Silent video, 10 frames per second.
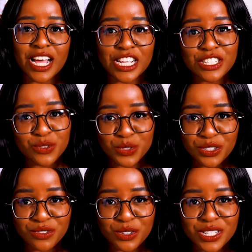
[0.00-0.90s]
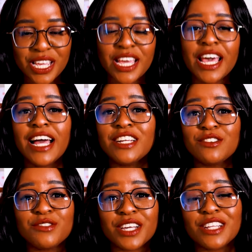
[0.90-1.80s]
And
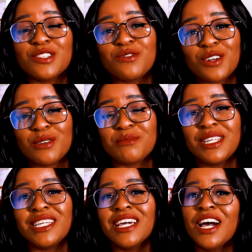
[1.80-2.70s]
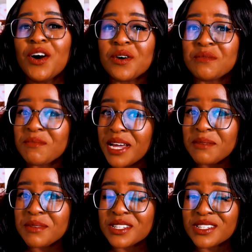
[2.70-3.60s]
don't forget to follow me on
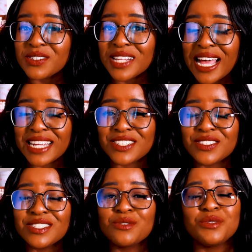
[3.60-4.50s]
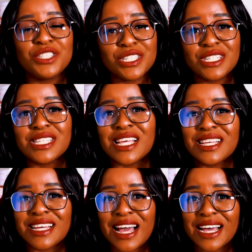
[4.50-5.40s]
my personal handle, which is
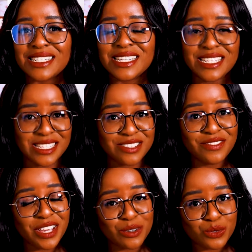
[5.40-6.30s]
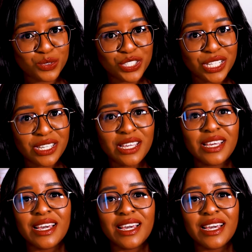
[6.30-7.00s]
at Sylvia Uchi.